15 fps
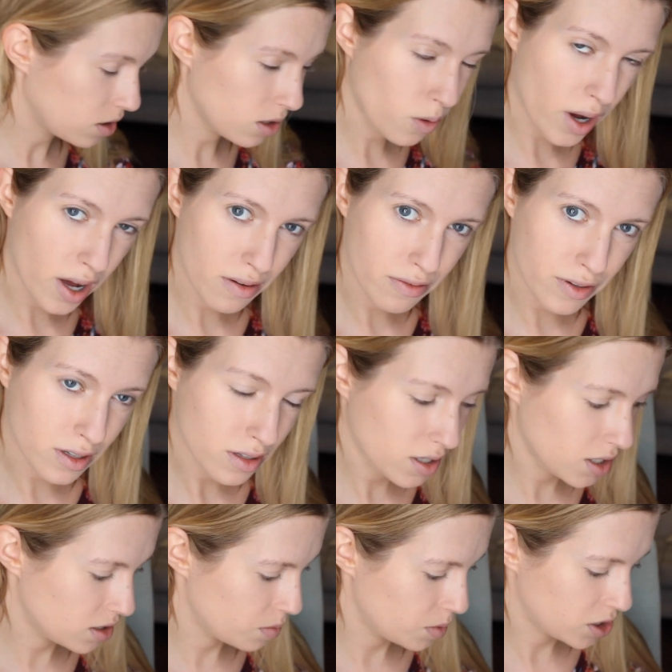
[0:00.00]
don't know why I feel the
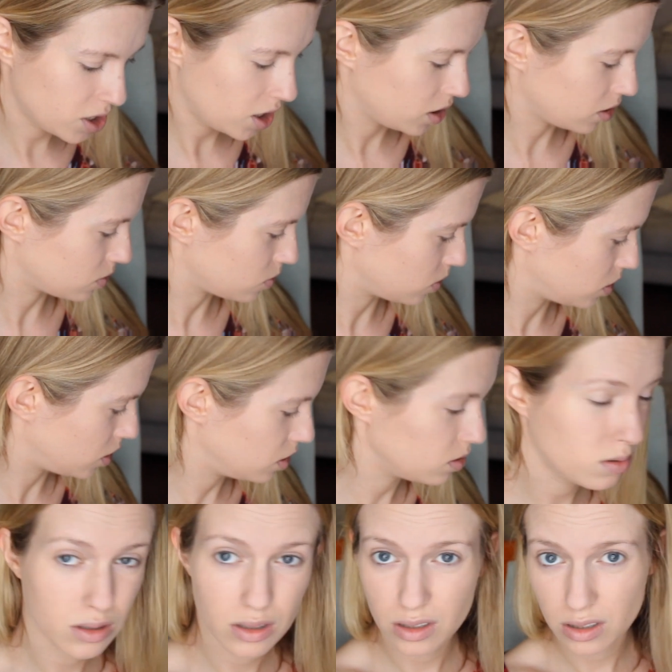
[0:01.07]
need to be sharing this with
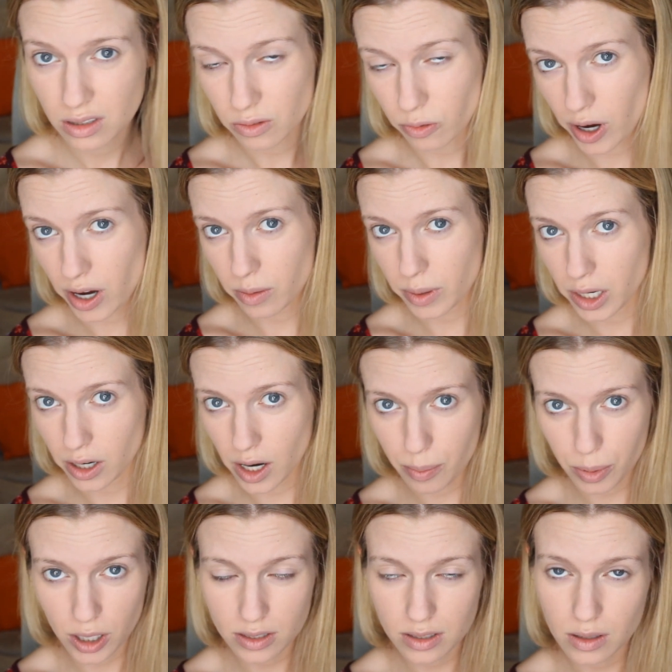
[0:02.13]
you, random
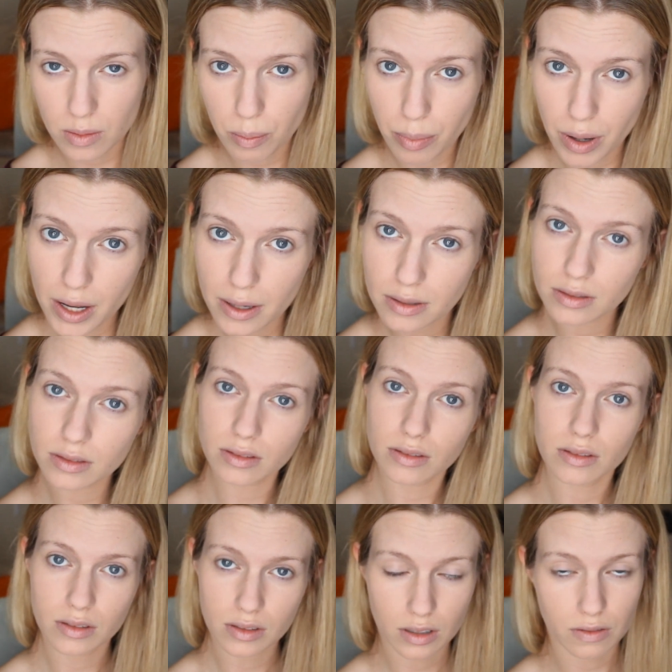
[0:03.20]
internet person, but
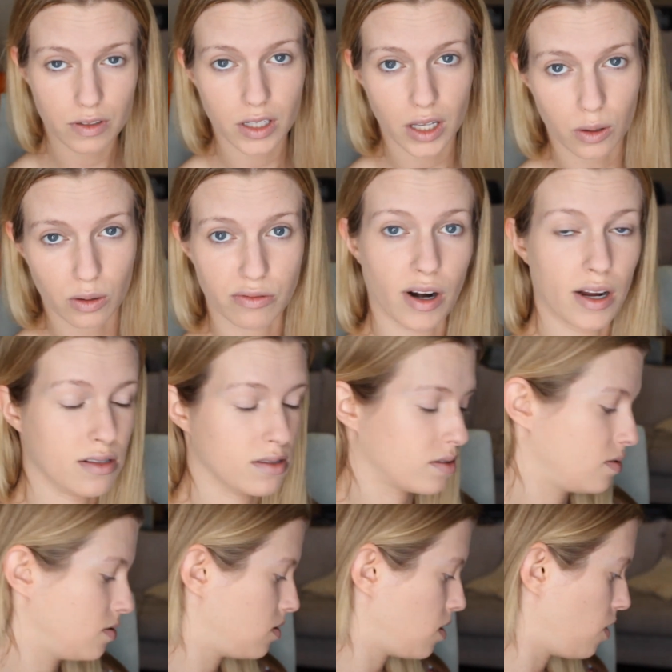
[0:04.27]
I feel like we're friends,
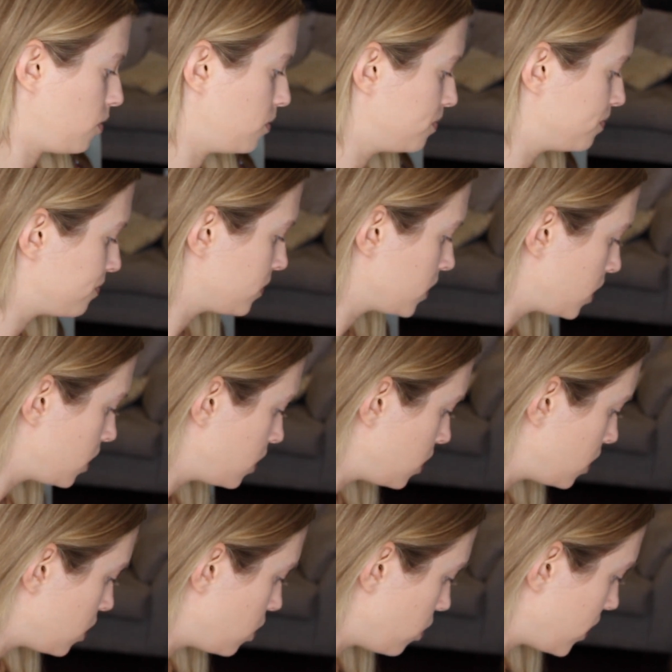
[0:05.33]
so
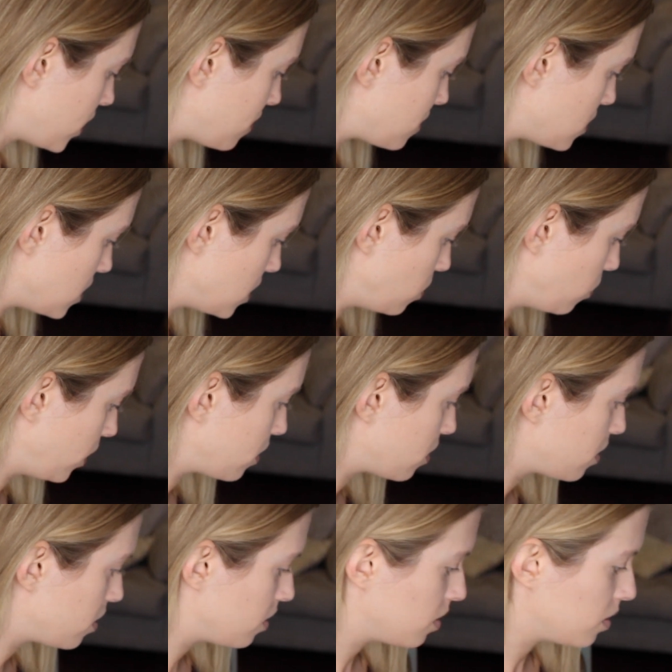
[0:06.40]
you're gonna have to deal with
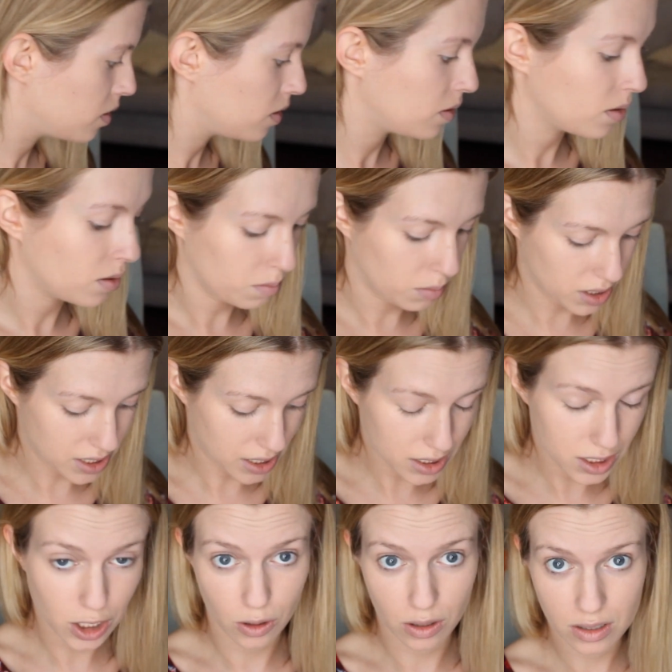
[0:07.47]
me
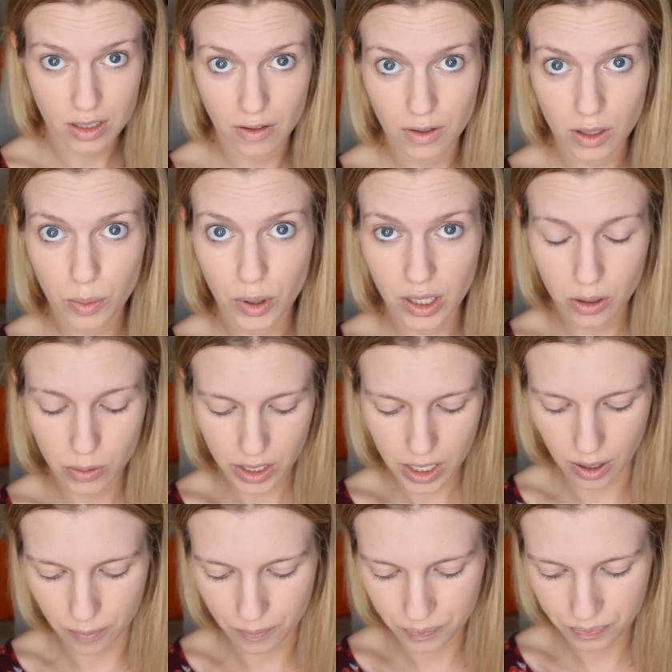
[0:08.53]
telling you the stuff that you probably don't want
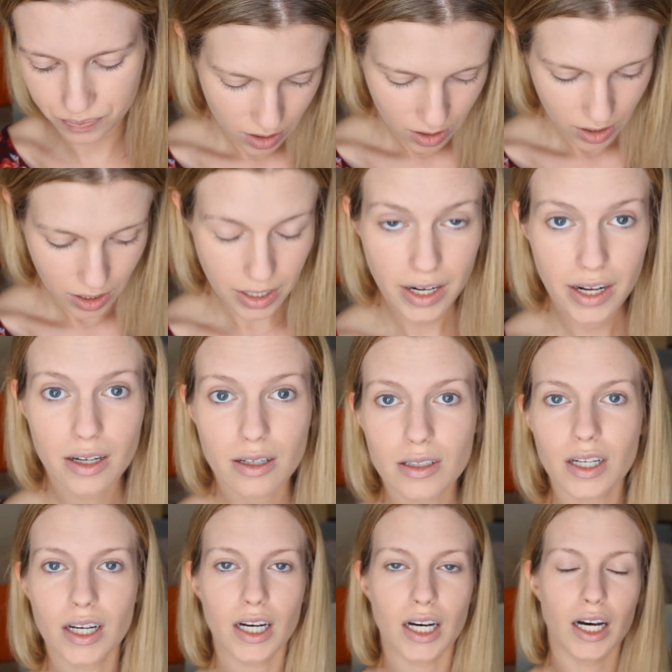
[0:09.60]
to hear. And
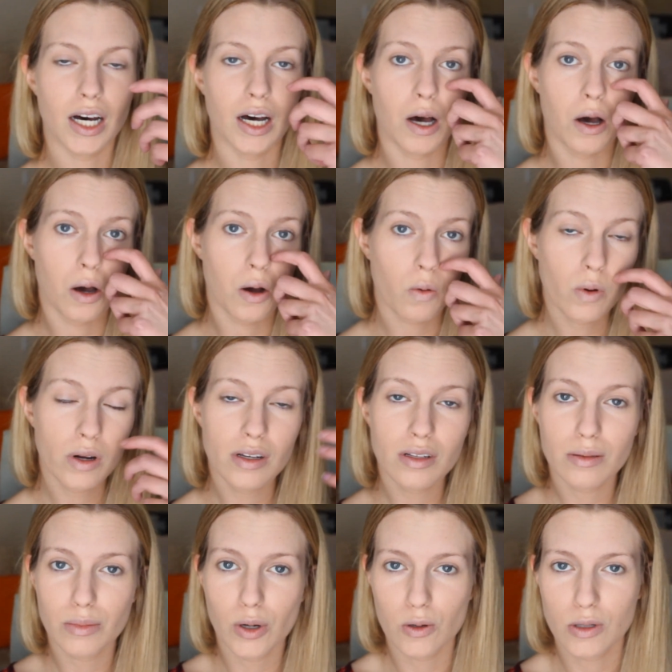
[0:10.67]
now, one of
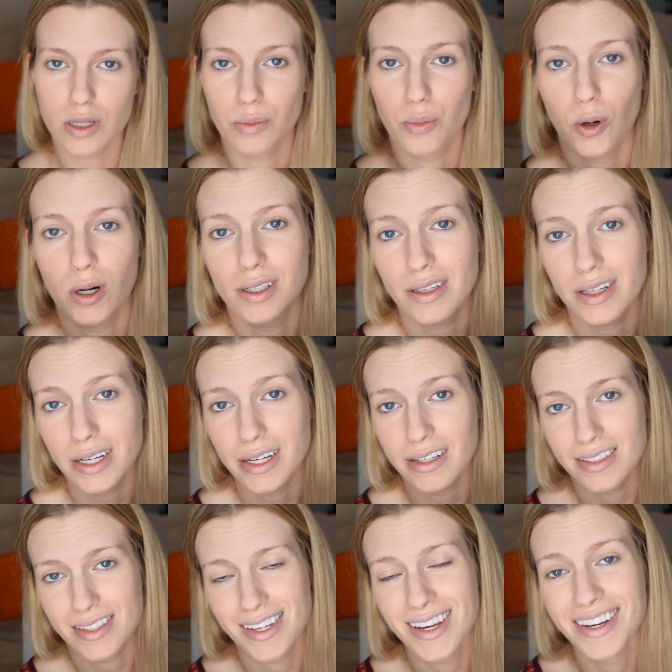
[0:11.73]
the most important
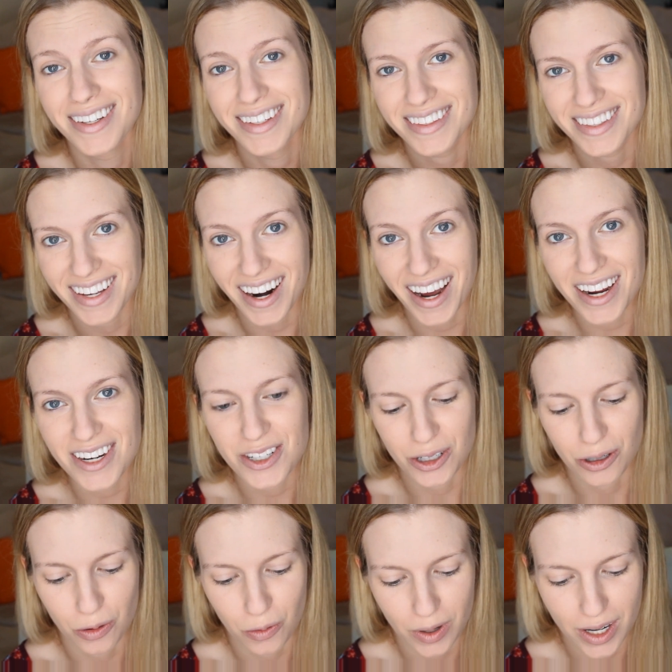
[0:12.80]
things that I
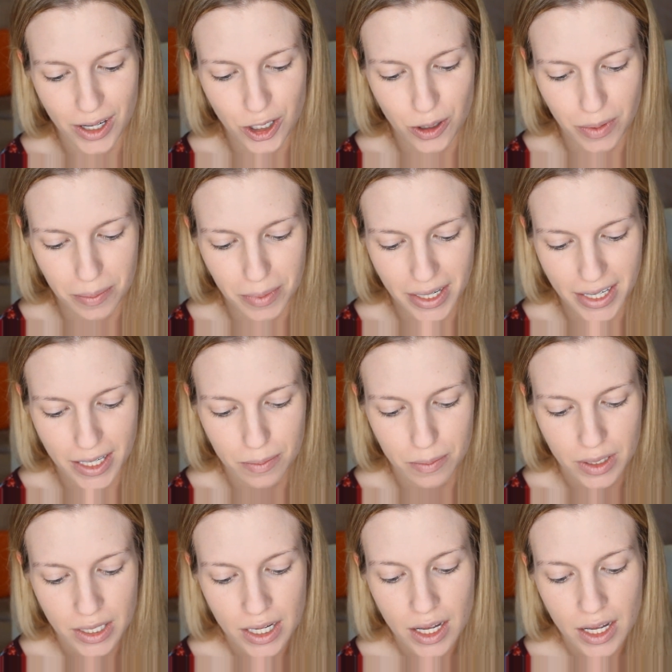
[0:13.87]
do when I do my makeup,